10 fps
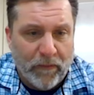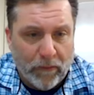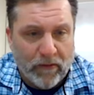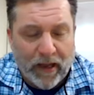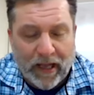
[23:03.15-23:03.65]

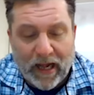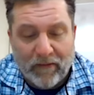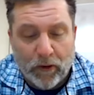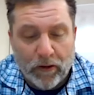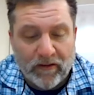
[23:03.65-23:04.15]
feels like kind of
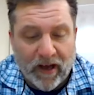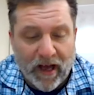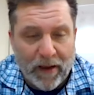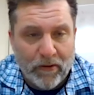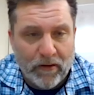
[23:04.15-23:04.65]
a good
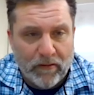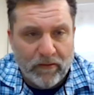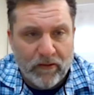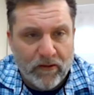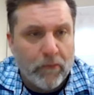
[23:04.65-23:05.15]
time
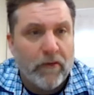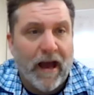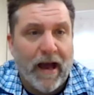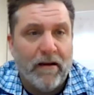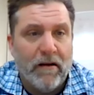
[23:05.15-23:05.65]
to do
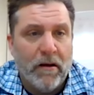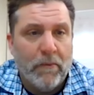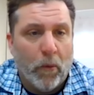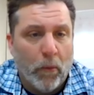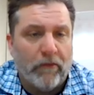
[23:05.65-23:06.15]
that.
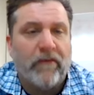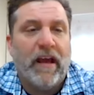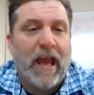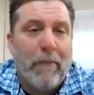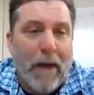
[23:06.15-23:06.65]
But Wilson
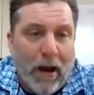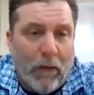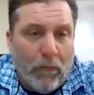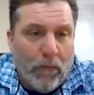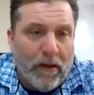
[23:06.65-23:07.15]
came
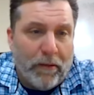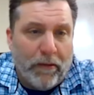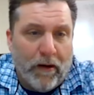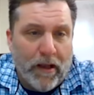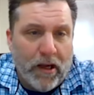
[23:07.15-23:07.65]
out with,
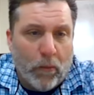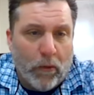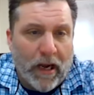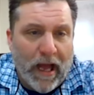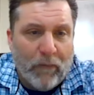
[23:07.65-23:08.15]
we're
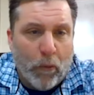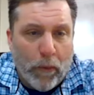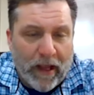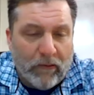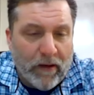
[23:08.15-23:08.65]
going to have a
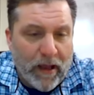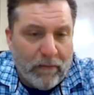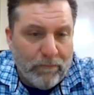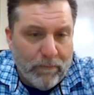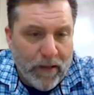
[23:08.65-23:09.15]

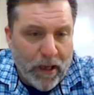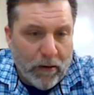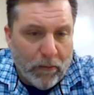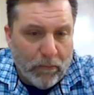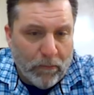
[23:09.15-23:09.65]
weekly,
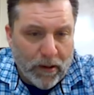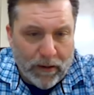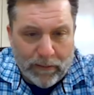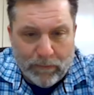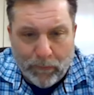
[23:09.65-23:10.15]

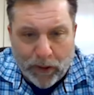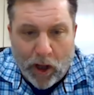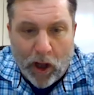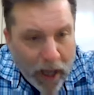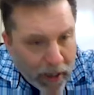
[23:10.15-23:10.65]

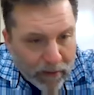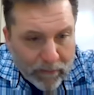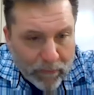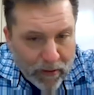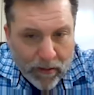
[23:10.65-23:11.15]
blog
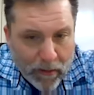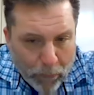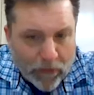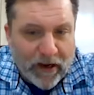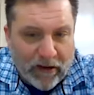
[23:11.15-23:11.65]

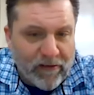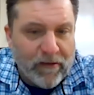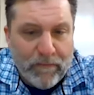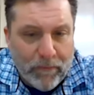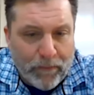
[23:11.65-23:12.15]

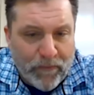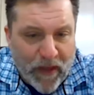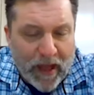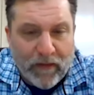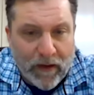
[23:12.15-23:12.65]
prediction
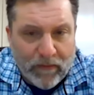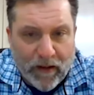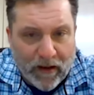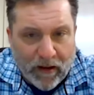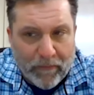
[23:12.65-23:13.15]
thing
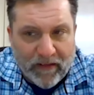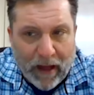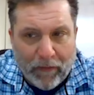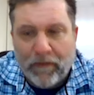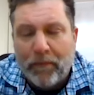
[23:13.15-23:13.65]
that comes
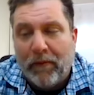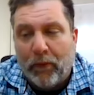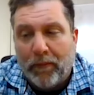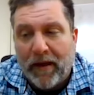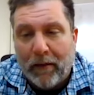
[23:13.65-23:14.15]
out that people
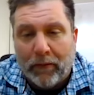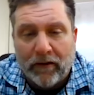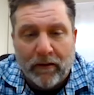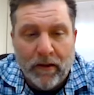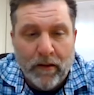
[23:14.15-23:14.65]
will be able